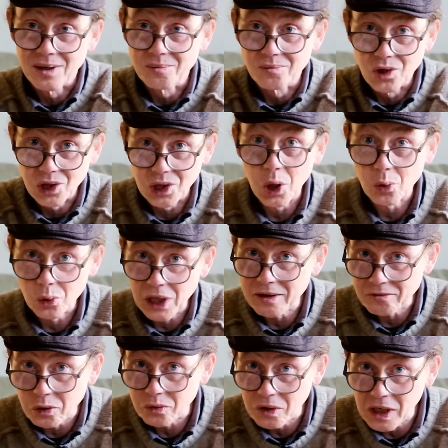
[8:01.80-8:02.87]

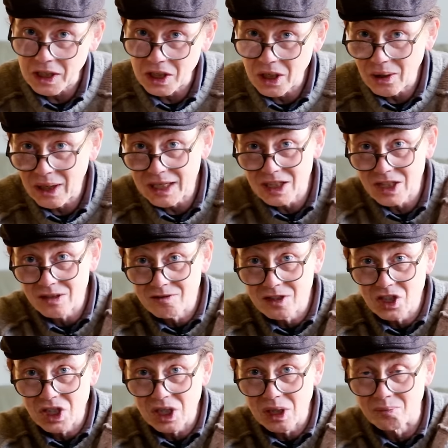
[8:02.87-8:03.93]
low-level
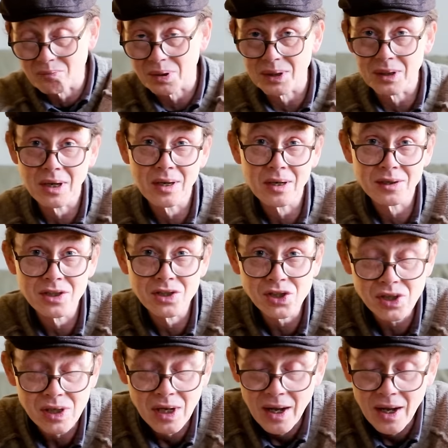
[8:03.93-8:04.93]
radioactivity in bananas.